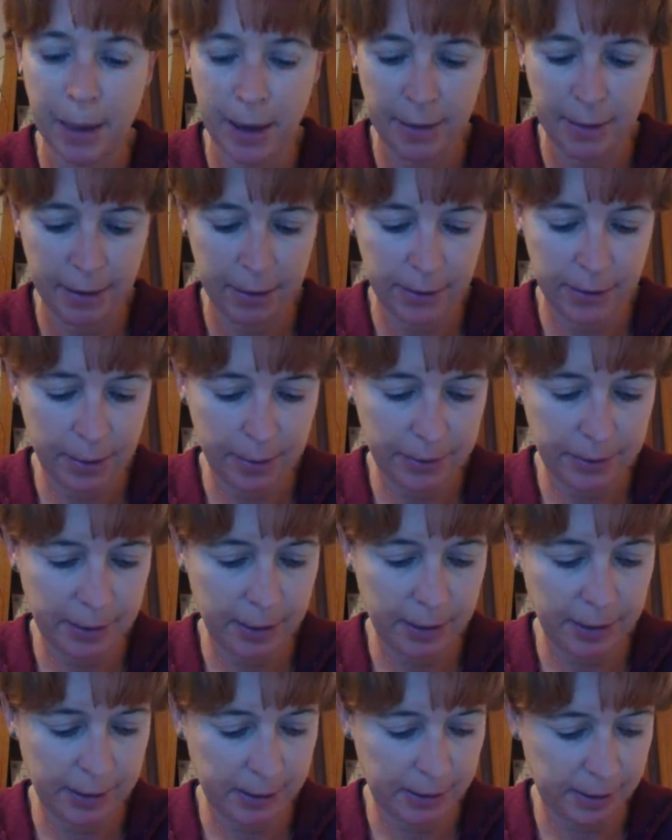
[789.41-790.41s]
And that was a
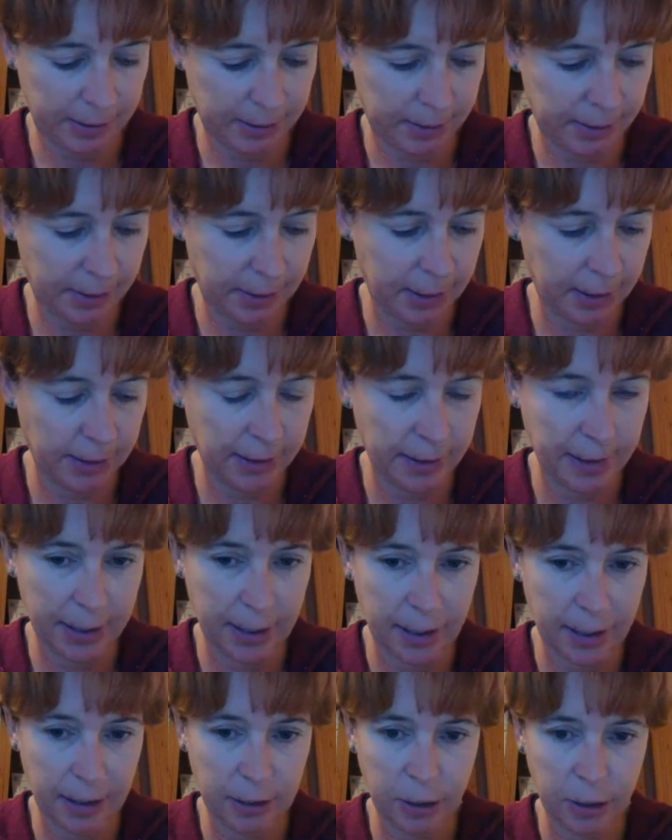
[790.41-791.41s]
nice
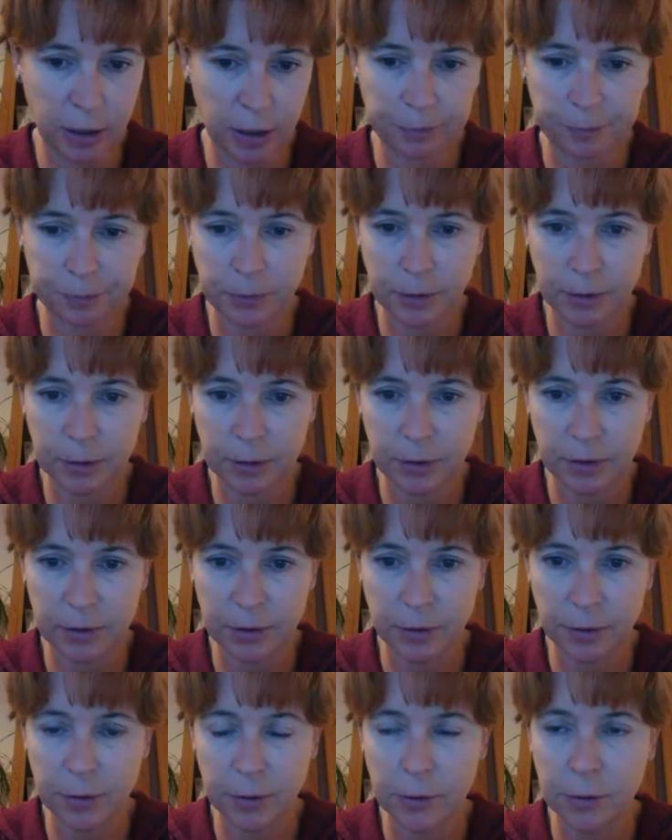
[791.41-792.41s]
touch. So
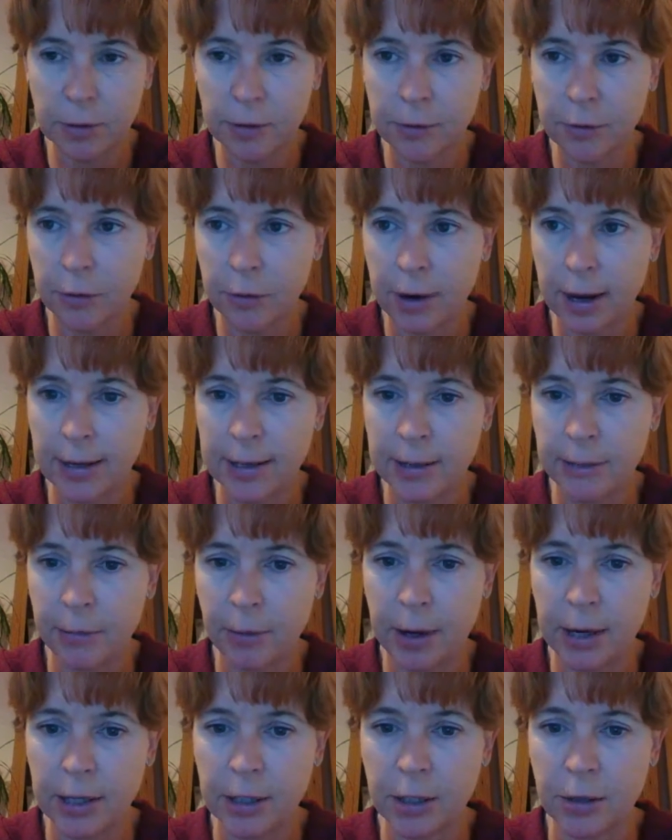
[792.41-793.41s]
there's all sorts of creative
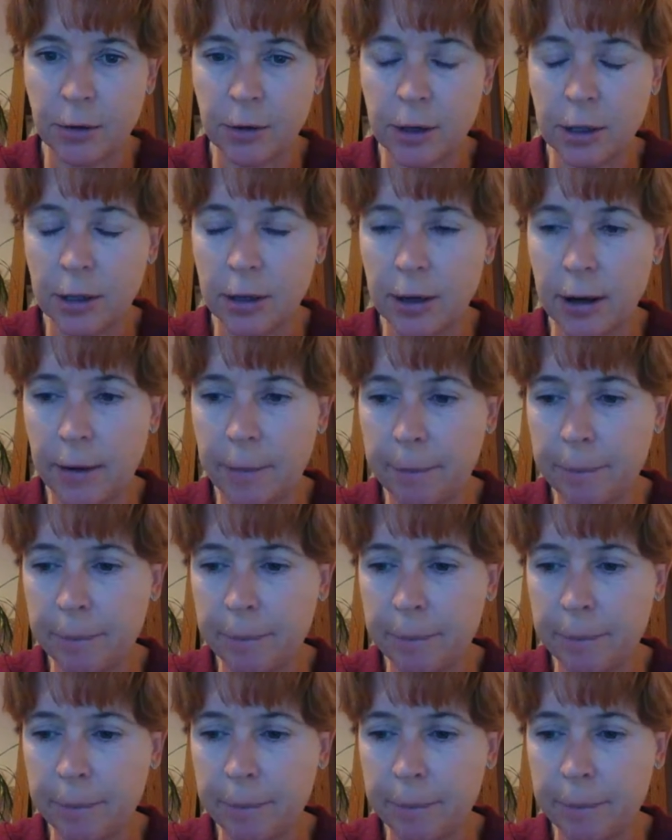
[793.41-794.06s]
ways you can